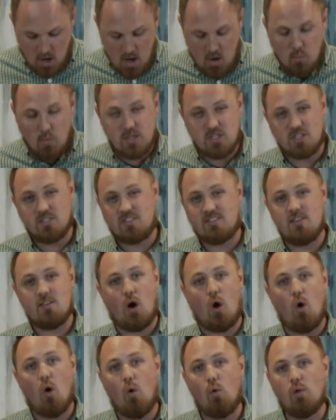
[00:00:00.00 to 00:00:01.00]
We should see the
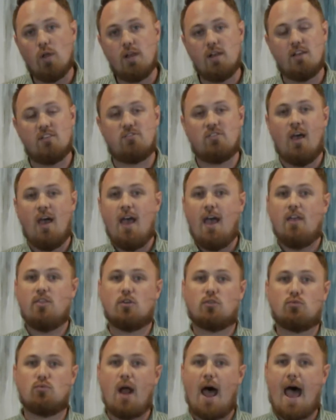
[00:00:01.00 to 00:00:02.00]
holiness and
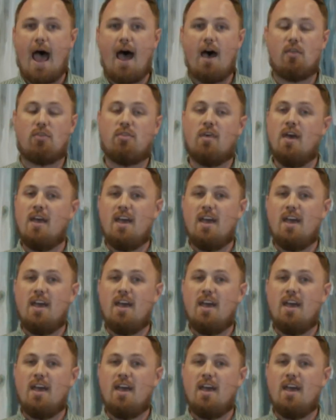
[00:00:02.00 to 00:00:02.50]
the wrath